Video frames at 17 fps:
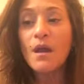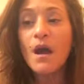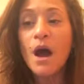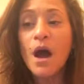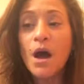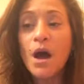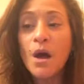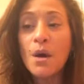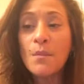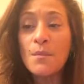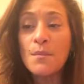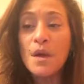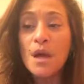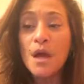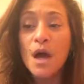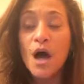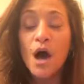Um,
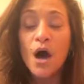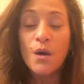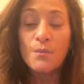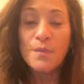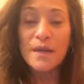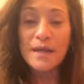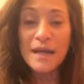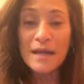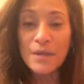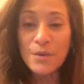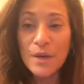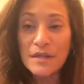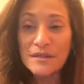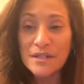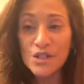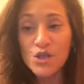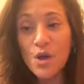but
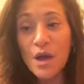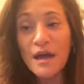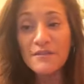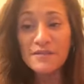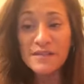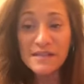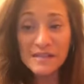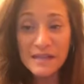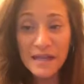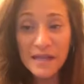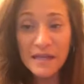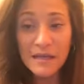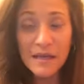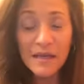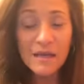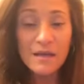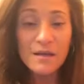anyway, this is all I have to
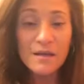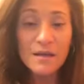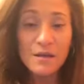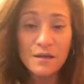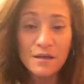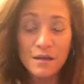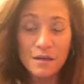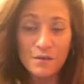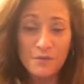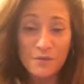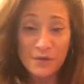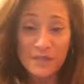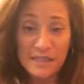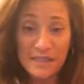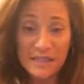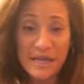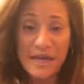say for
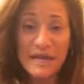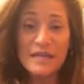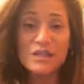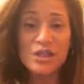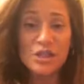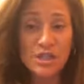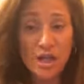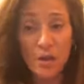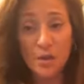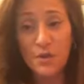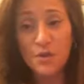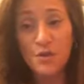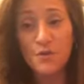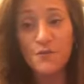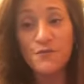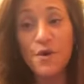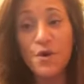today and share with
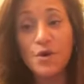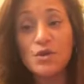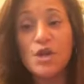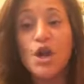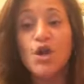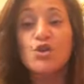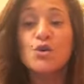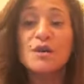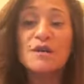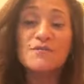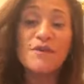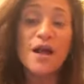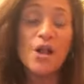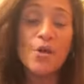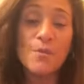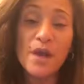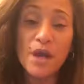you folks. You can
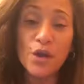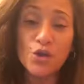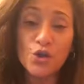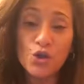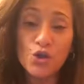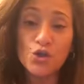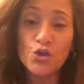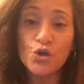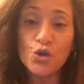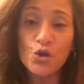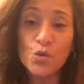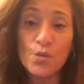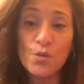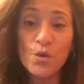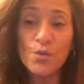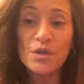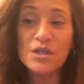follow me on YouTube,
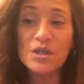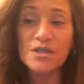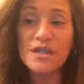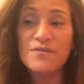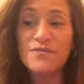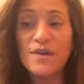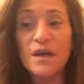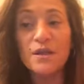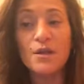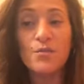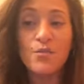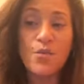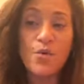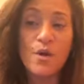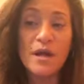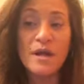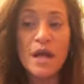which is Yvette
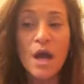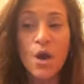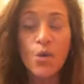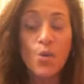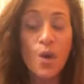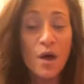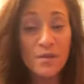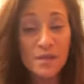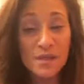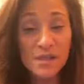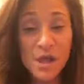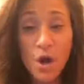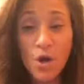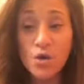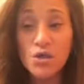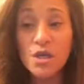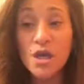LaBoy Wellness
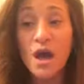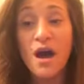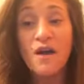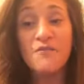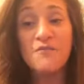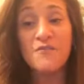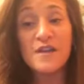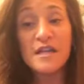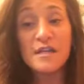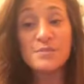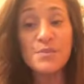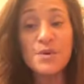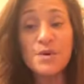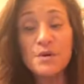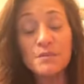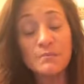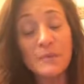Coach. On
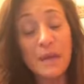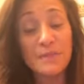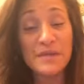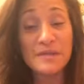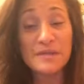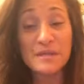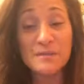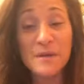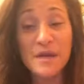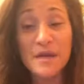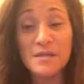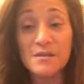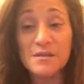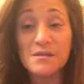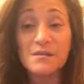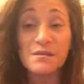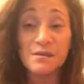Facebook, my business page
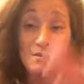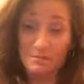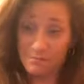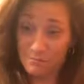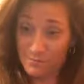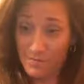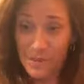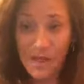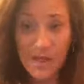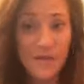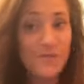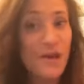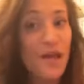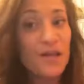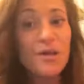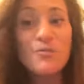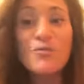is
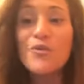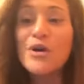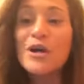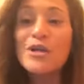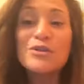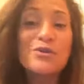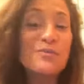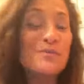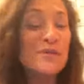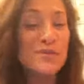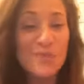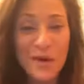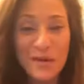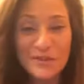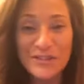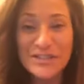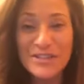Yvette LaBoy, Lupus
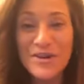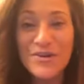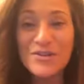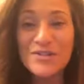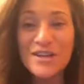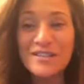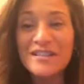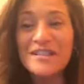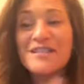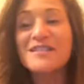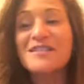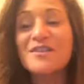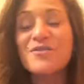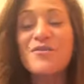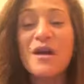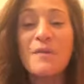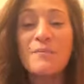Wellness Coach. On
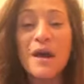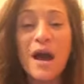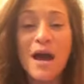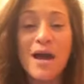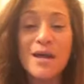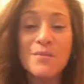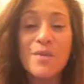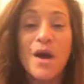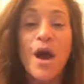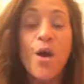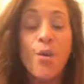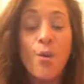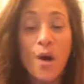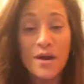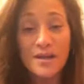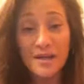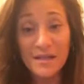Instagram, I am
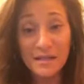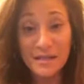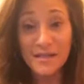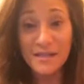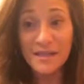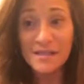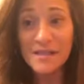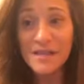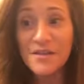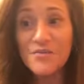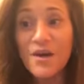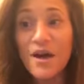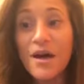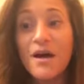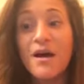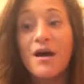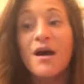One Holistic
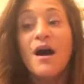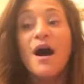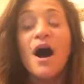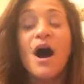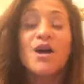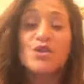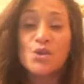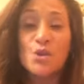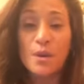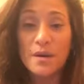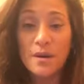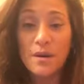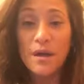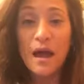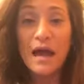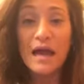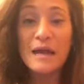Diva. On
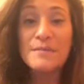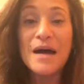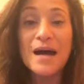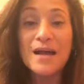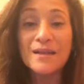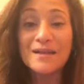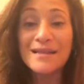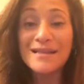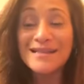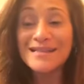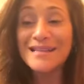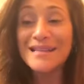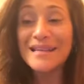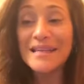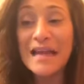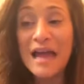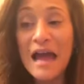Twitter, I am
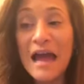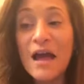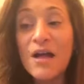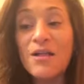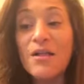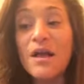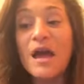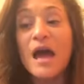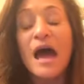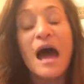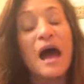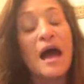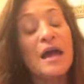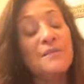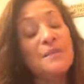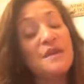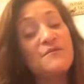Holistic Gal.
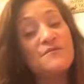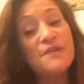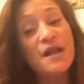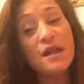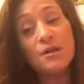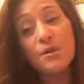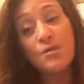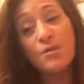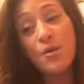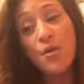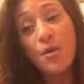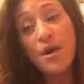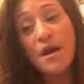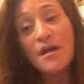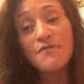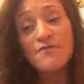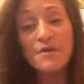I'm Yvette
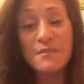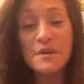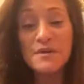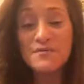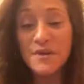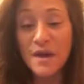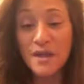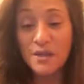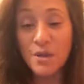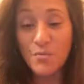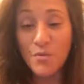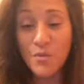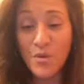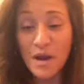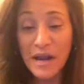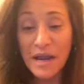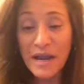LaBoy from
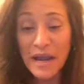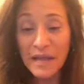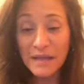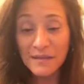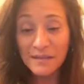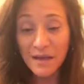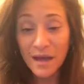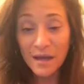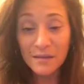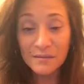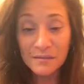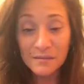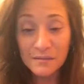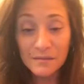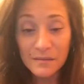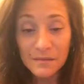YvetteLaBoy.com.